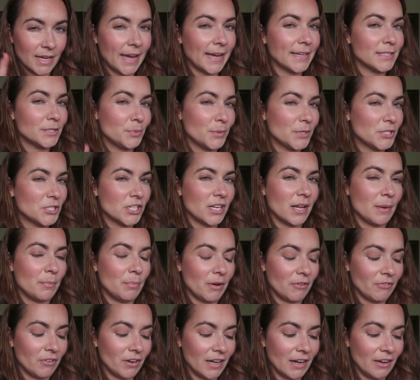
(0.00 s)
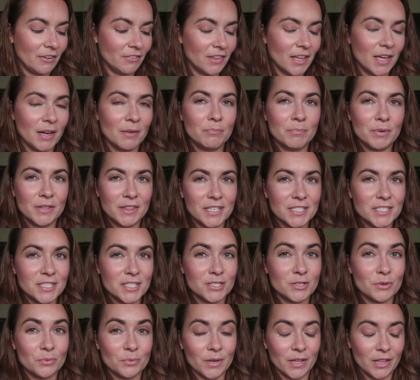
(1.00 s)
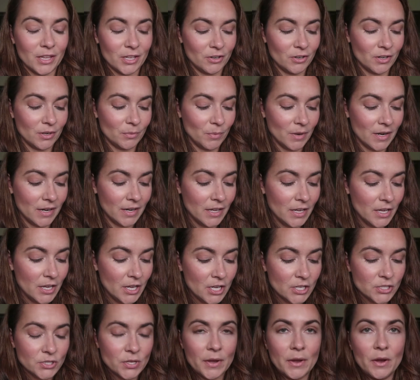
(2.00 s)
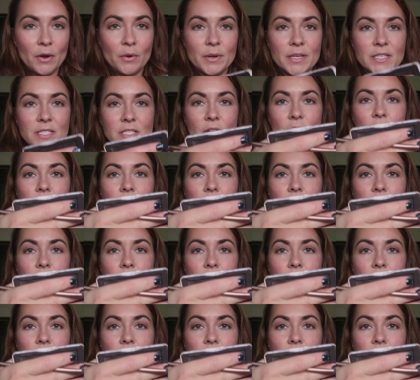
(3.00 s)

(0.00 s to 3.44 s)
I switch it up every now and then, but this is a really good one. So I always